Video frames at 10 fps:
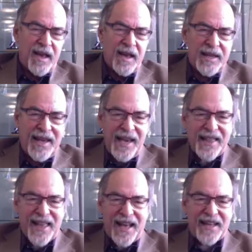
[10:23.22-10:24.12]
Keith
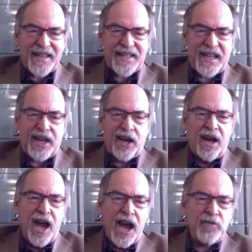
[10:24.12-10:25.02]
Ellison
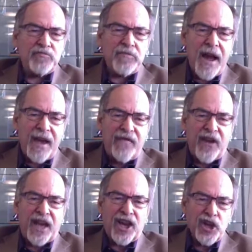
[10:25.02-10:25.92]
a
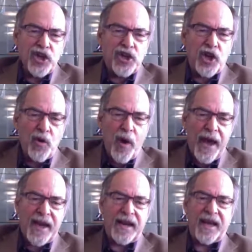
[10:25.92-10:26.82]
raving, Jew
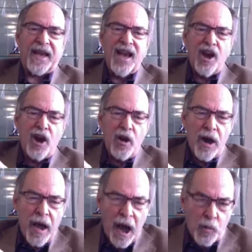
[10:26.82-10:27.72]
hating,
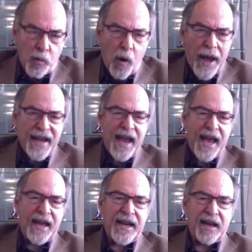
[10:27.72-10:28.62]
white
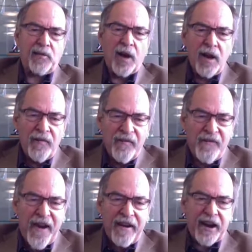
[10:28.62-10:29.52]
hating,
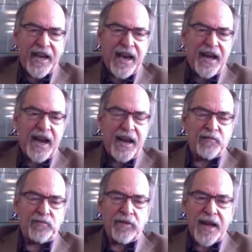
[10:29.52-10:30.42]
Farrakhanite
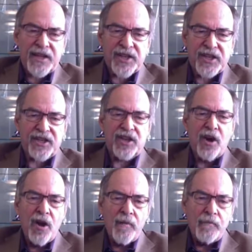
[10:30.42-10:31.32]
racist
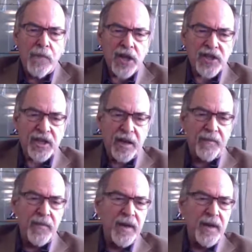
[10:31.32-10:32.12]
Muslim